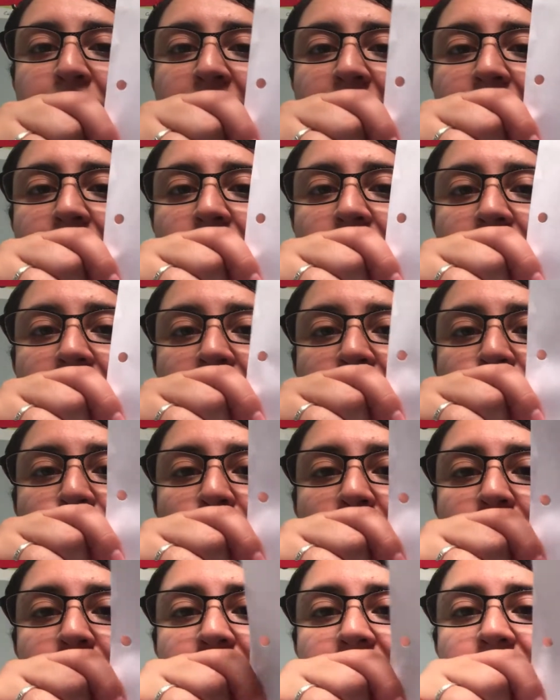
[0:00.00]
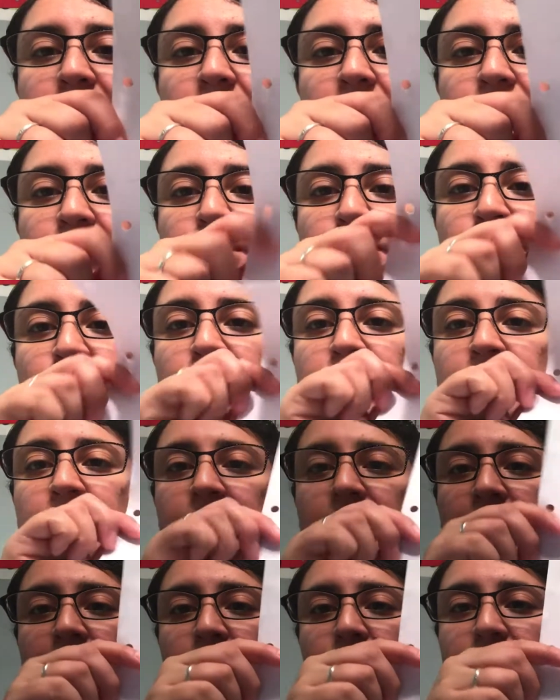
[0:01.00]
I can kind of write myself as far as
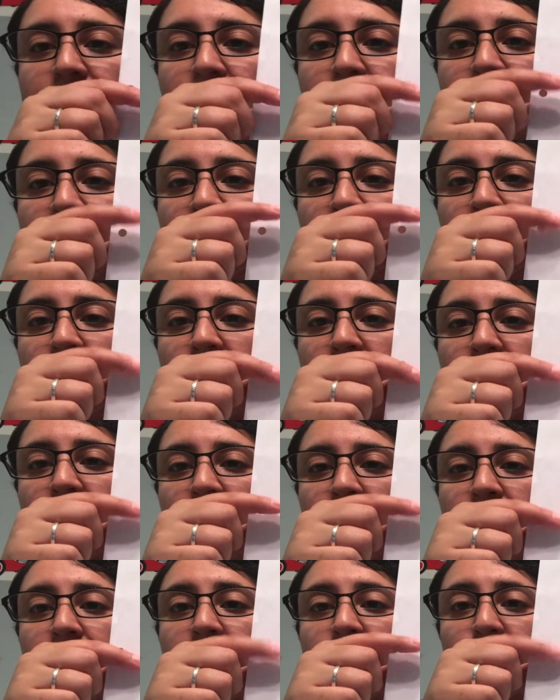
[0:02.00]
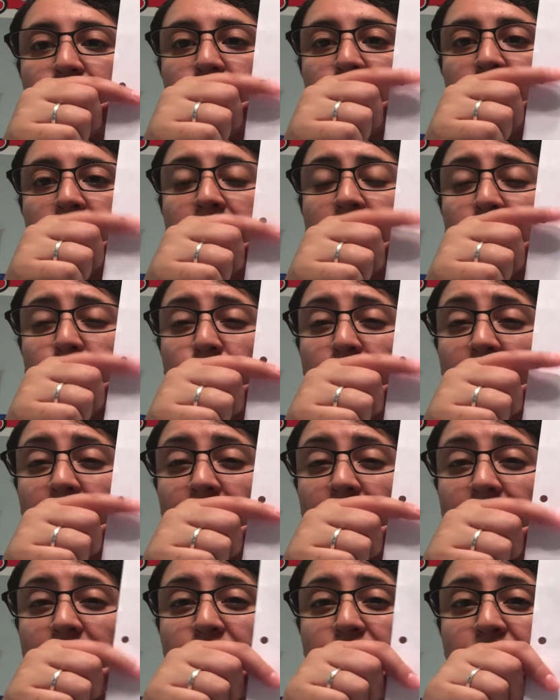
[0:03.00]
like down here, letter
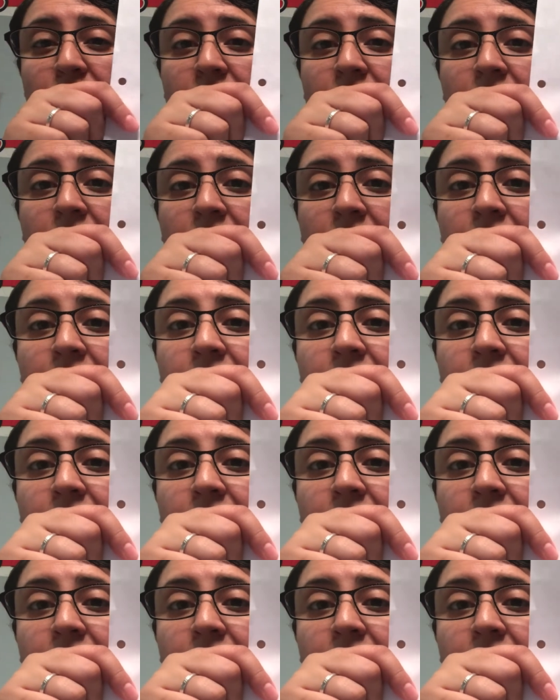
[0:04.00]
recognition.